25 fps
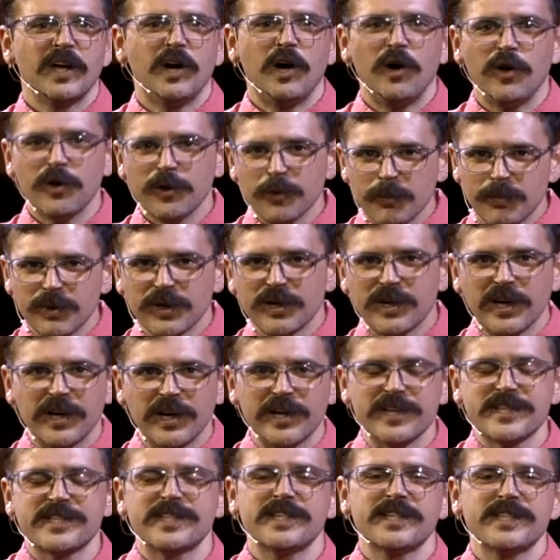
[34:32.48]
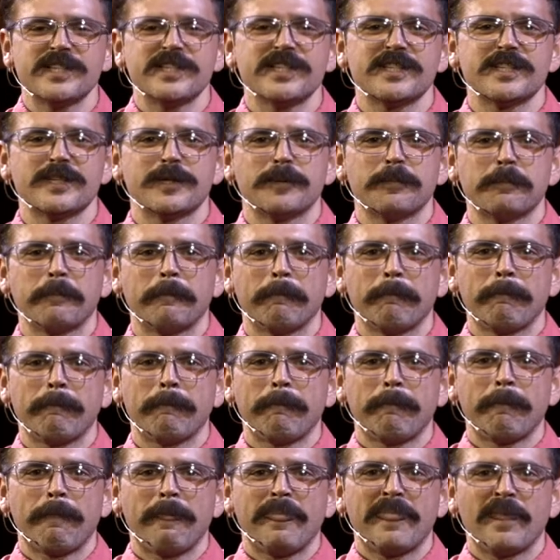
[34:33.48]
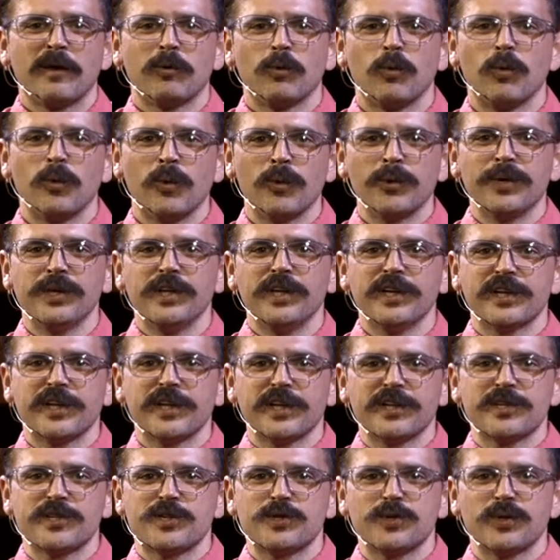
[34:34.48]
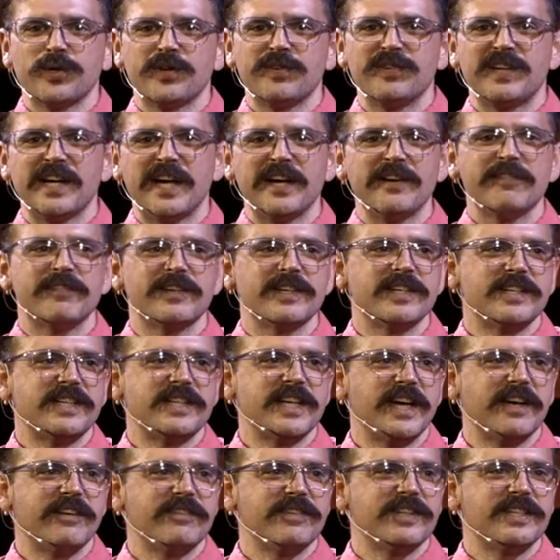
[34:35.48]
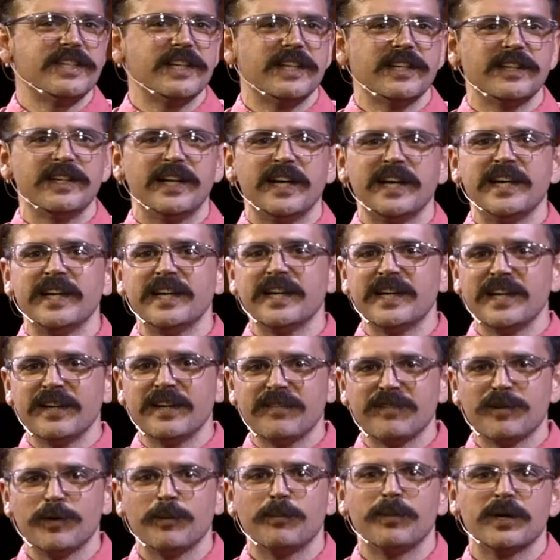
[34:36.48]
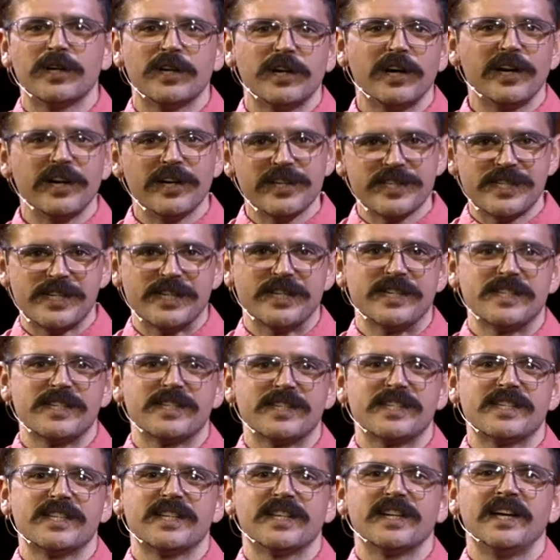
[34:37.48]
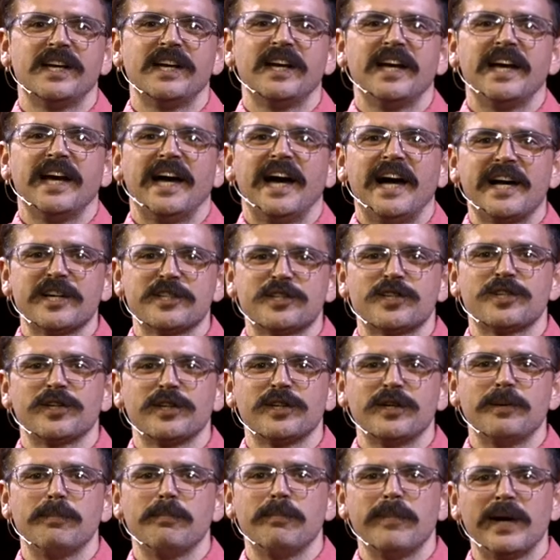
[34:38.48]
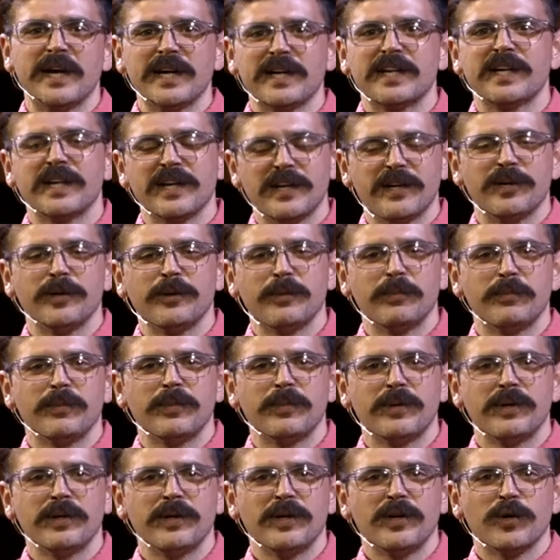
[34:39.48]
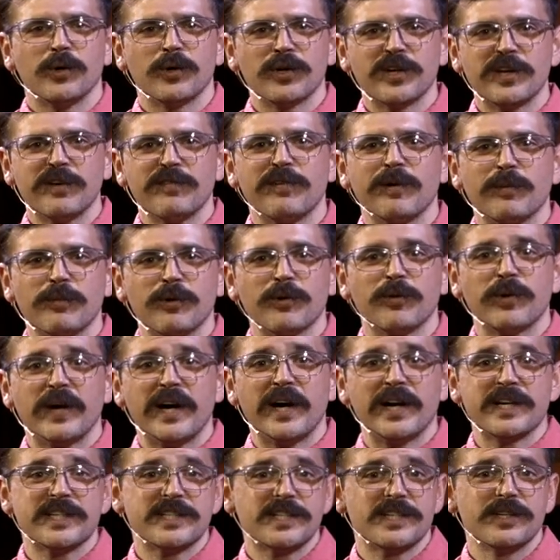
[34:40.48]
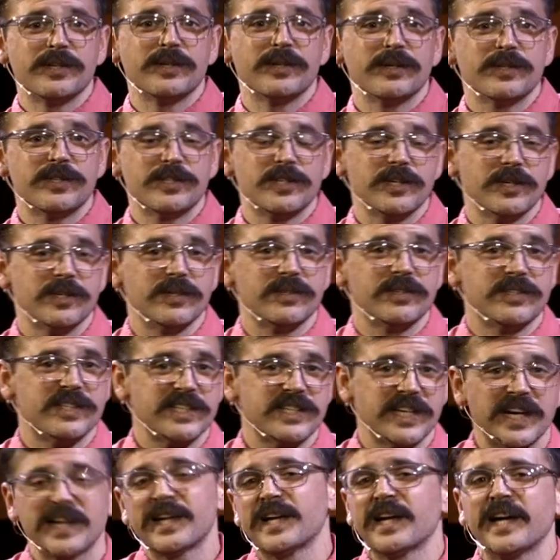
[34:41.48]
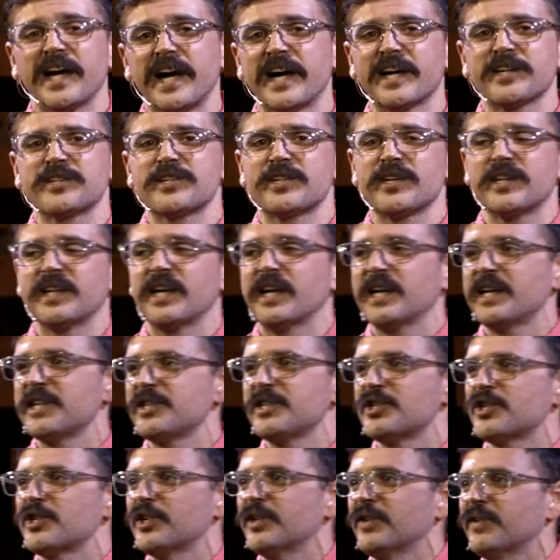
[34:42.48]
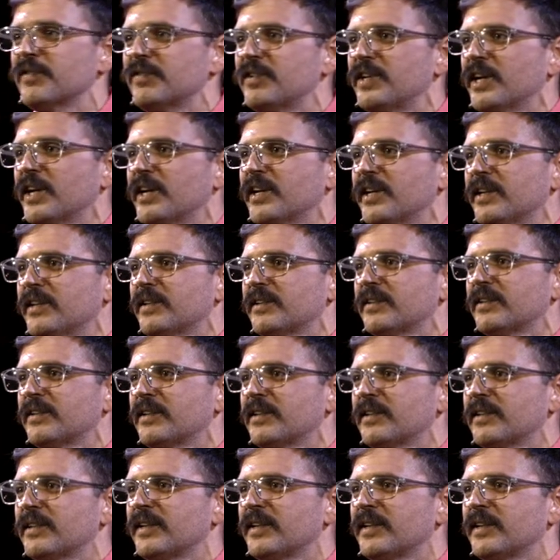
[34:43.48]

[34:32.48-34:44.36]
all the becauses when we look at the story of David, David didn't let any of the becauses actually make him or give him the right to, to take an action that he shouldn't have done.